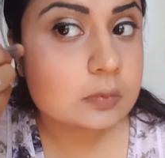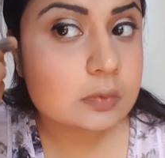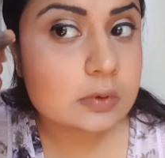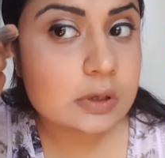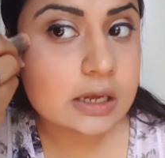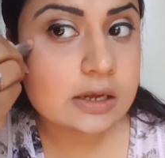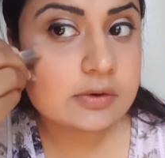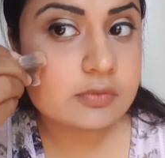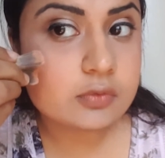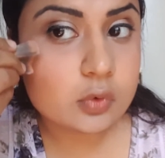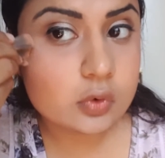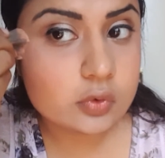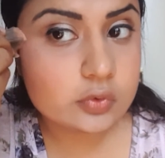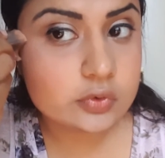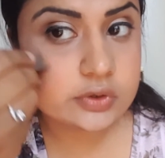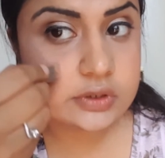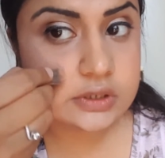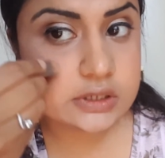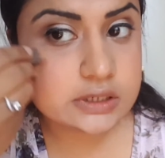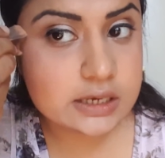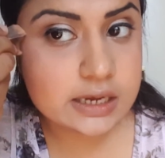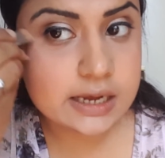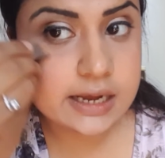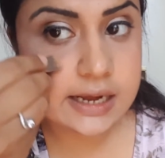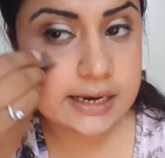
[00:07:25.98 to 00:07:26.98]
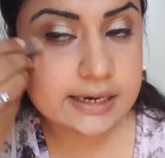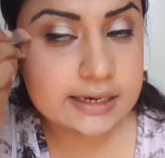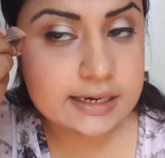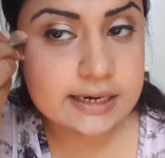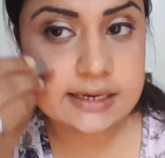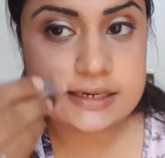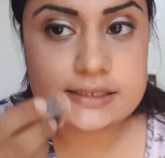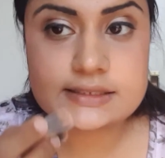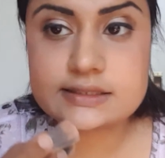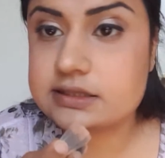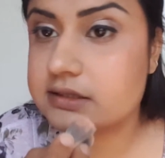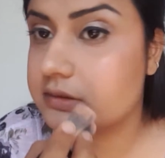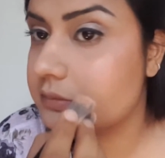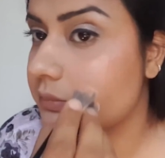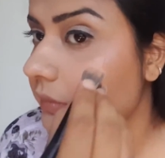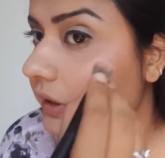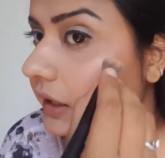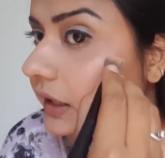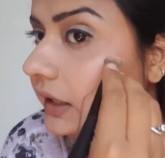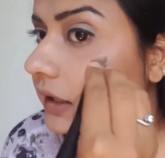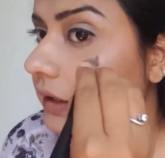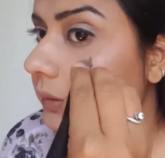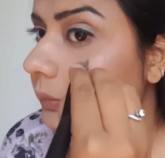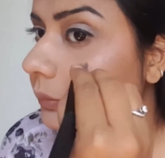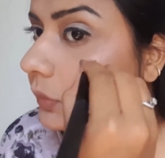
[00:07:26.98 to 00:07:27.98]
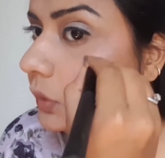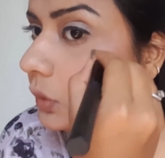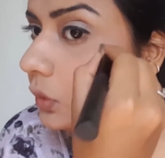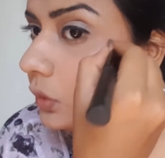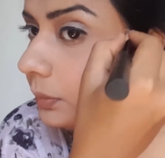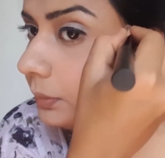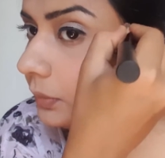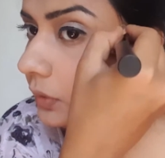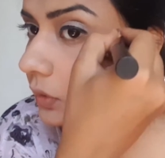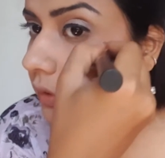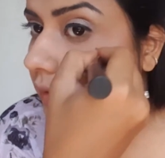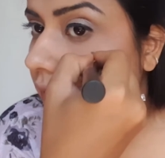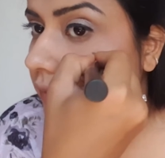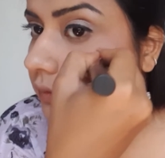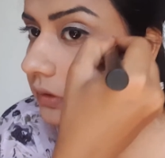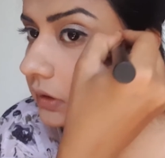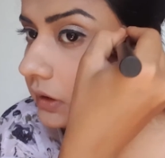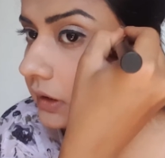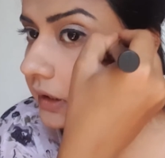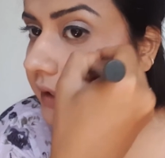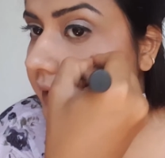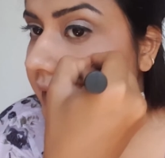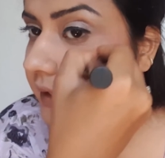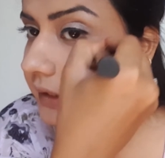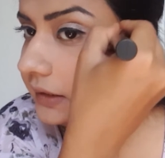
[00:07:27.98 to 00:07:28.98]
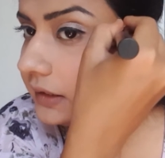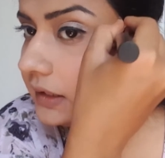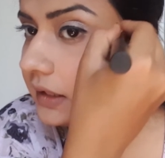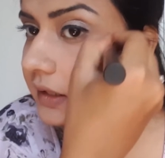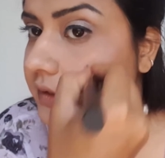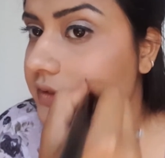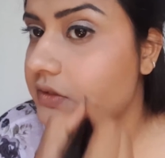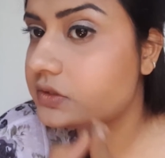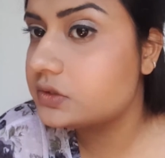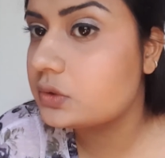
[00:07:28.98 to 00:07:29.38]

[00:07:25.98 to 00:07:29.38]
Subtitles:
I've already highlighted my brow bone area,